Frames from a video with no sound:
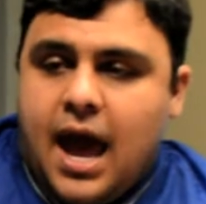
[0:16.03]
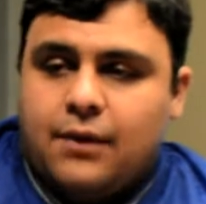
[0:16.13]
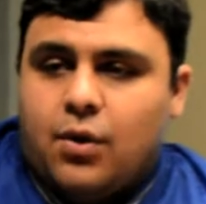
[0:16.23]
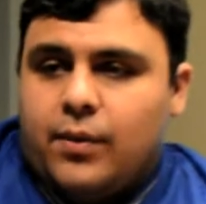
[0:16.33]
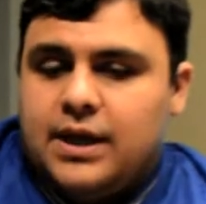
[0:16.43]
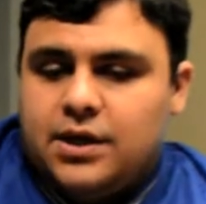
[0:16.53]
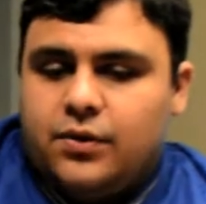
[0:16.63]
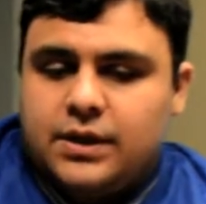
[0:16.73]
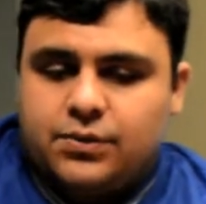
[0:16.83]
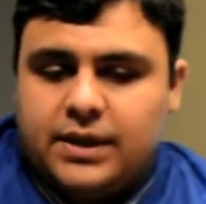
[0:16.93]
And what we
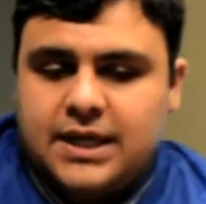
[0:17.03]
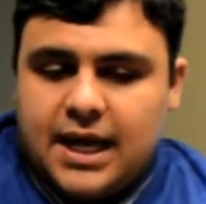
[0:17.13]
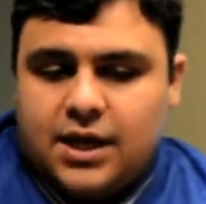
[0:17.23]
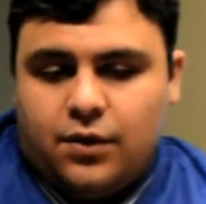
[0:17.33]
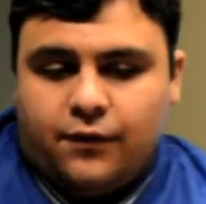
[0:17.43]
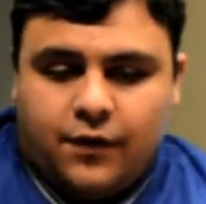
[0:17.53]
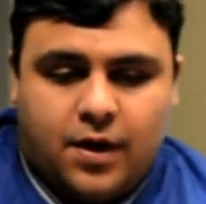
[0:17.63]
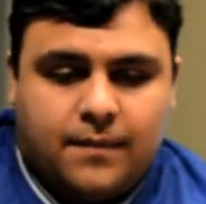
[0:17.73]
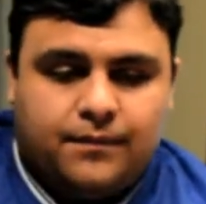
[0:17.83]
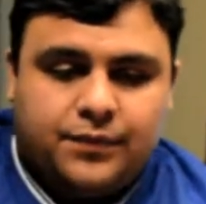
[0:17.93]
do is we take you
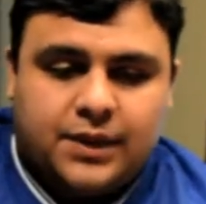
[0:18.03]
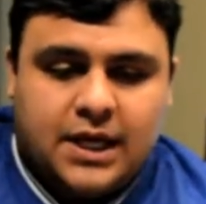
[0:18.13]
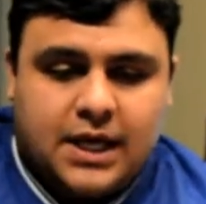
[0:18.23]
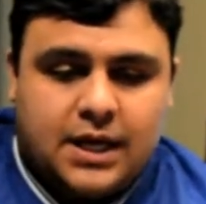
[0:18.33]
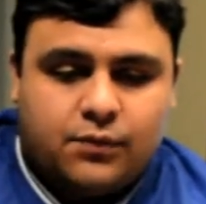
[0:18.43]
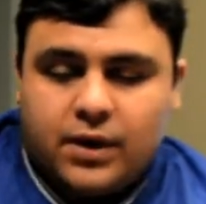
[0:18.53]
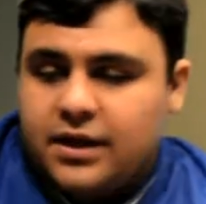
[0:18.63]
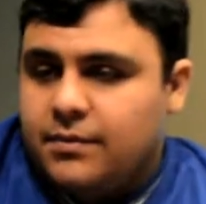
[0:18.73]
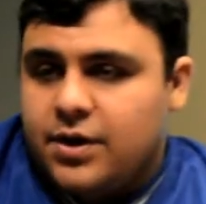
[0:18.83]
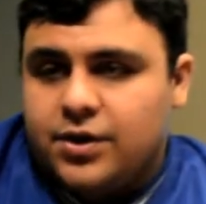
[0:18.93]
from the run
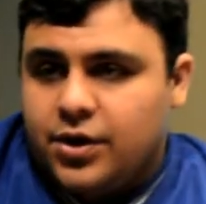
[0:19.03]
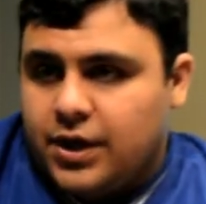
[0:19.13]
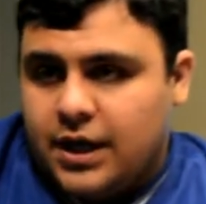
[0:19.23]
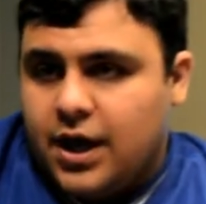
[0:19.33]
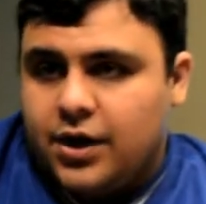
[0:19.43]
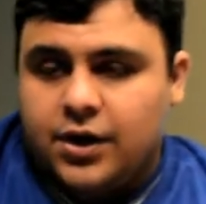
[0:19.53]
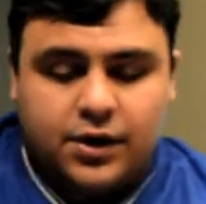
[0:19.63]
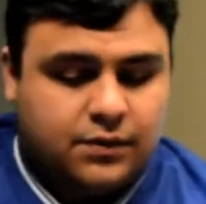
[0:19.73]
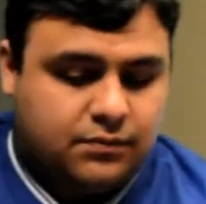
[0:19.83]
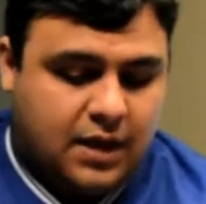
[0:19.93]
of the mill cookie
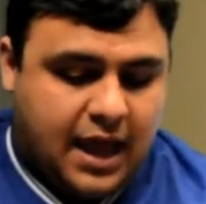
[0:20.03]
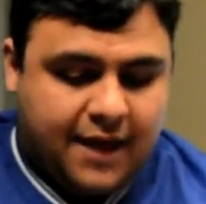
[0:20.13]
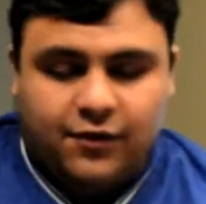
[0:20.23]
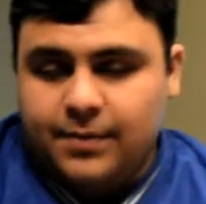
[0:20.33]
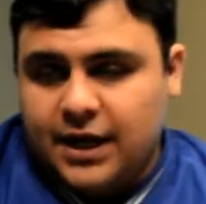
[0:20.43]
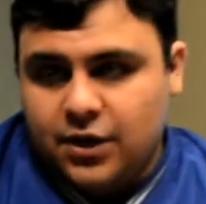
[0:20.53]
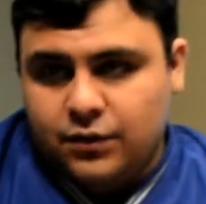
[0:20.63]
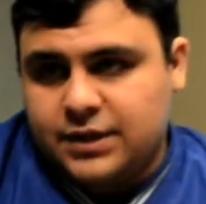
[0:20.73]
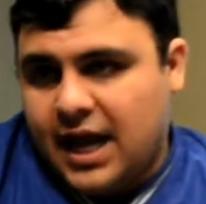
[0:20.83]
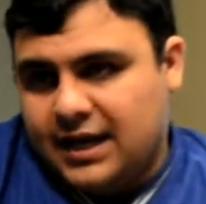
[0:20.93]
cutter everybody
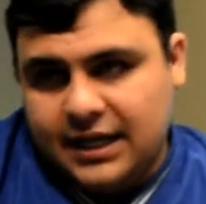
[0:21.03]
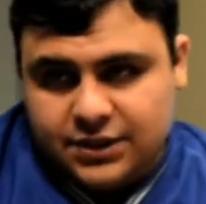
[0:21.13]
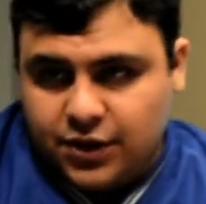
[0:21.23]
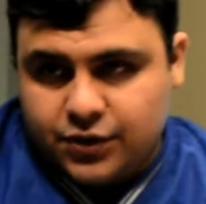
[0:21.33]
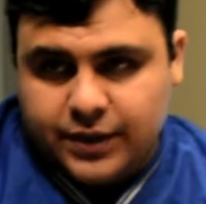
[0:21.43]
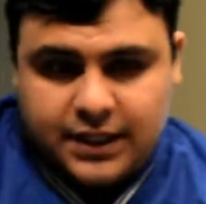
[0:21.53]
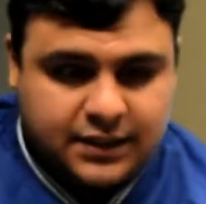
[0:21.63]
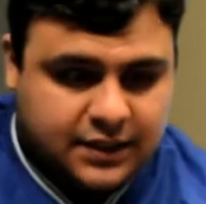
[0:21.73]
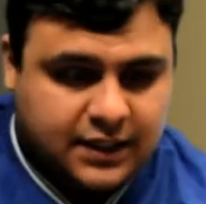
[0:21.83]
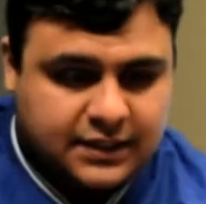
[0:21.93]
who's had knee surgery
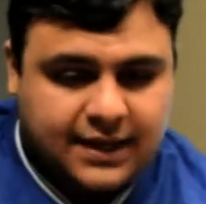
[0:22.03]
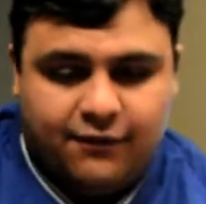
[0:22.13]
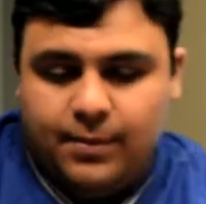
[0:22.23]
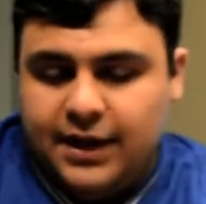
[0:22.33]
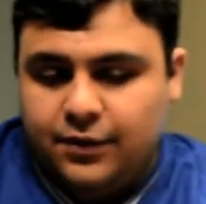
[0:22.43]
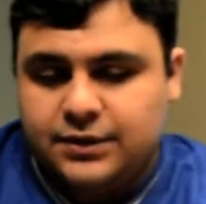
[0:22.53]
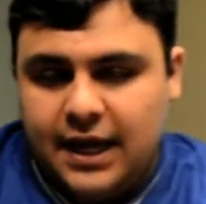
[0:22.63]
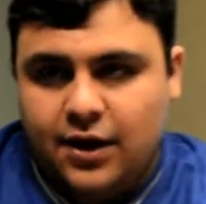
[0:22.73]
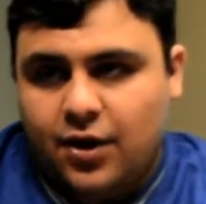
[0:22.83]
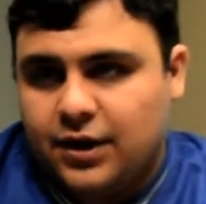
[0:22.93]
does this. Everybody who's
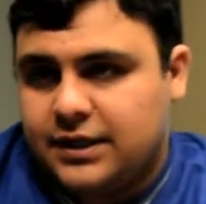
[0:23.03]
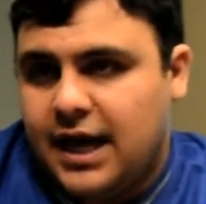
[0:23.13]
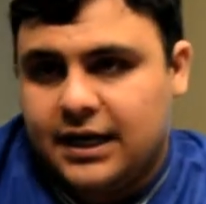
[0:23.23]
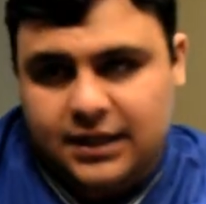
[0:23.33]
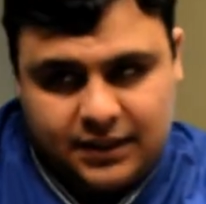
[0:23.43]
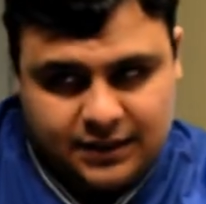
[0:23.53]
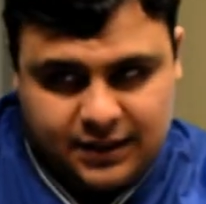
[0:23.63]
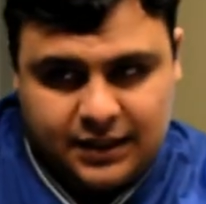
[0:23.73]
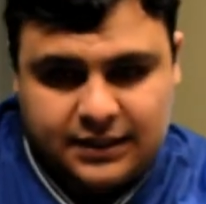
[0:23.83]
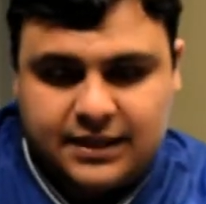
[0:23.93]
had a heart attack does
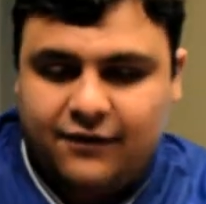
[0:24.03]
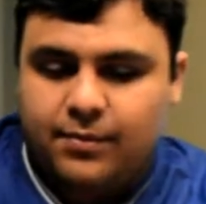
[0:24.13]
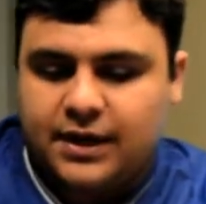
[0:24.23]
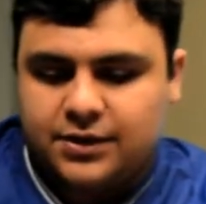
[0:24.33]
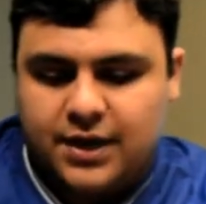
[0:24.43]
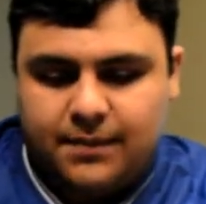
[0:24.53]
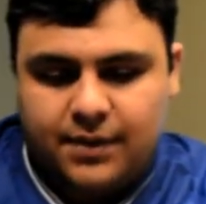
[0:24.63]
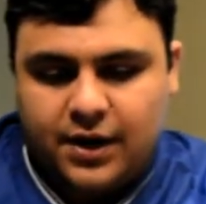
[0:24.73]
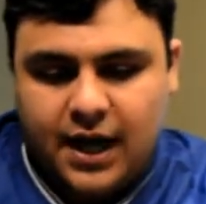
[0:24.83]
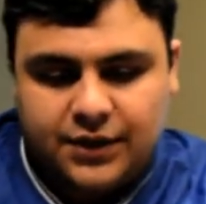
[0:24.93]
this. Everybody who's had
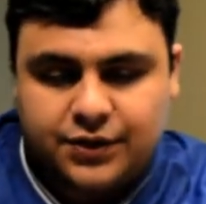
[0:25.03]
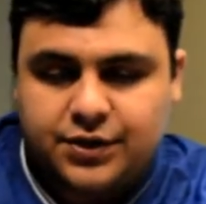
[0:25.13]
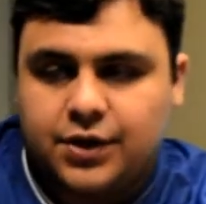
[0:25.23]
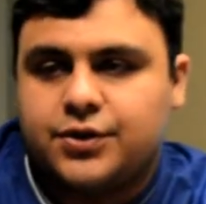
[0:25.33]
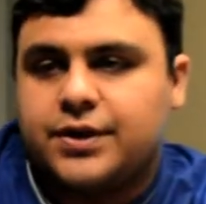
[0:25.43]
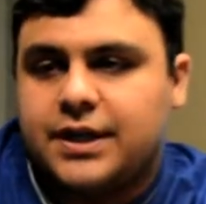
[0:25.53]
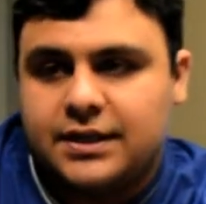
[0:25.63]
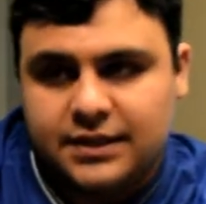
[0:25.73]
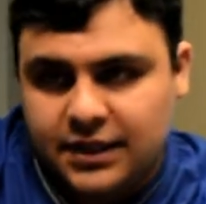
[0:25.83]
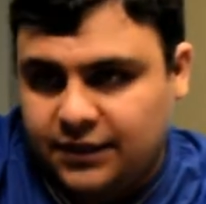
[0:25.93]
bariatric surgery
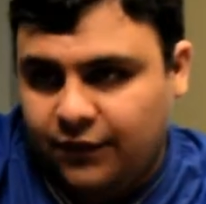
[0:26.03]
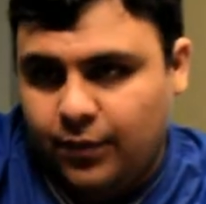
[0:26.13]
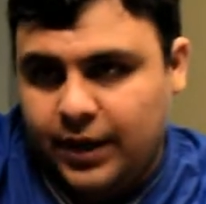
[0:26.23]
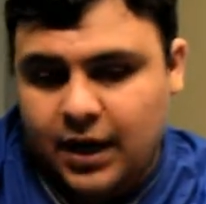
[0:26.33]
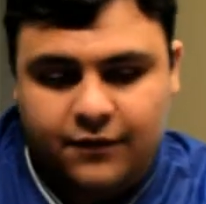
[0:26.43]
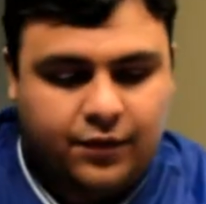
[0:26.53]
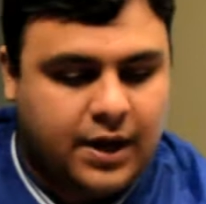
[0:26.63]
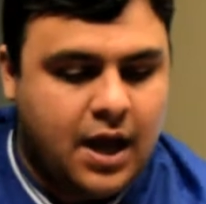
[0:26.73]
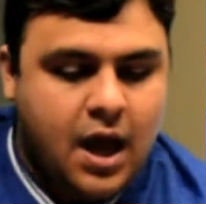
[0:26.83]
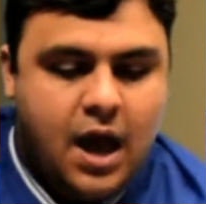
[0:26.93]
does this for
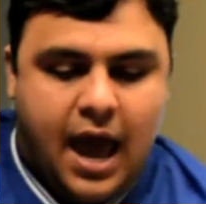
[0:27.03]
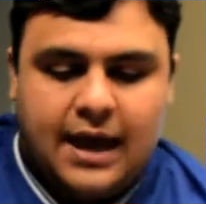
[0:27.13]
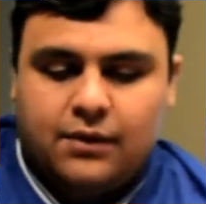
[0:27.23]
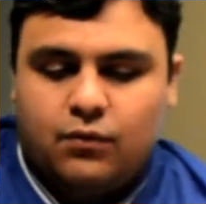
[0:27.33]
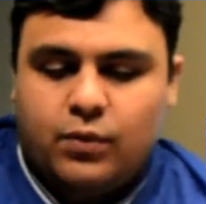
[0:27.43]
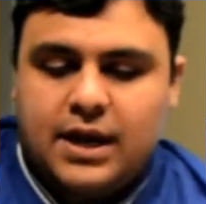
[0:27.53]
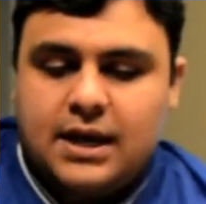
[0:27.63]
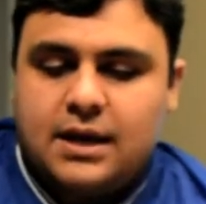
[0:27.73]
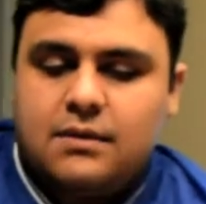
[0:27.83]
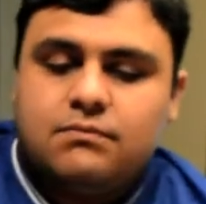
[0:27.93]
recovery. And
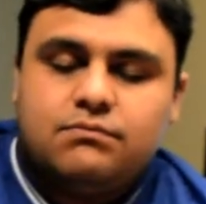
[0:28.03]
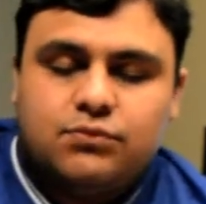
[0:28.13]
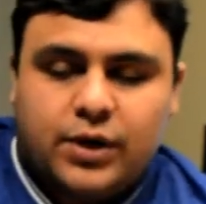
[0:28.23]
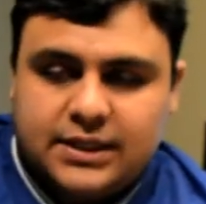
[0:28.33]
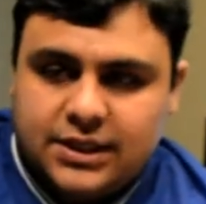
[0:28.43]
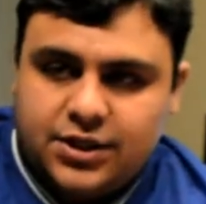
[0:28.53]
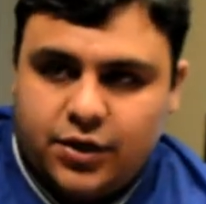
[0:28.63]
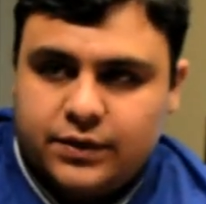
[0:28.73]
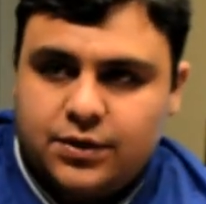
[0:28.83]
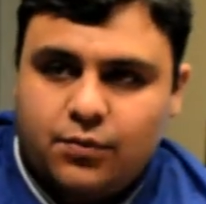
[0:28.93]
we transition
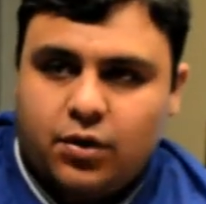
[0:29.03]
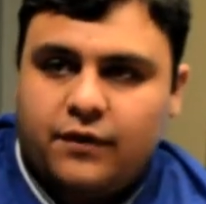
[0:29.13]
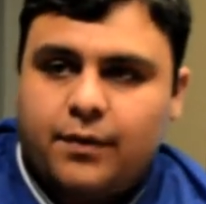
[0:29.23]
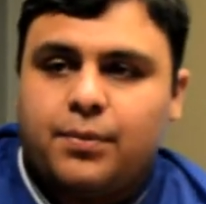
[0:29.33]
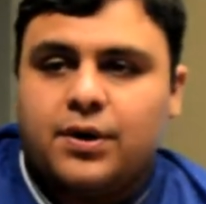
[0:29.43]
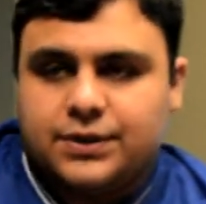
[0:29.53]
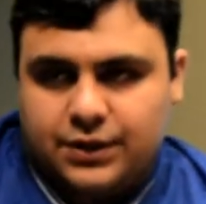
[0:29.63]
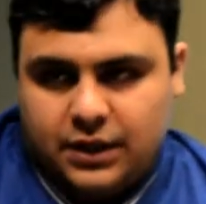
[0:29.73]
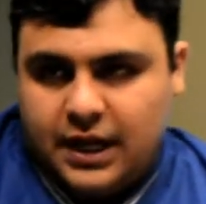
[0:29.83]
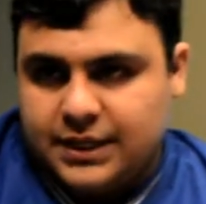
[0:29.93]
you into more of a
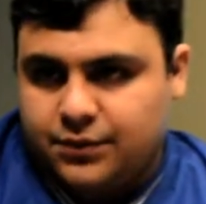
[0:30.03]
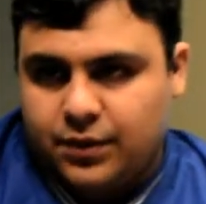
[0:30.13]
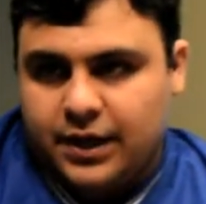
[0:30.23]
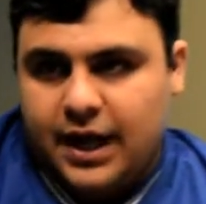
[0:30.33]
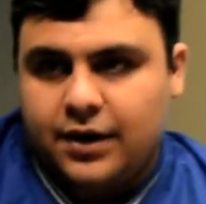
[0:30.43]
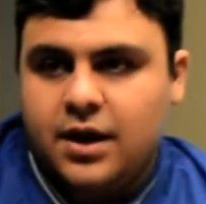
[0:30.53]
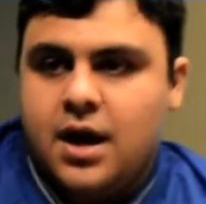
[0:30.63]
personalized workout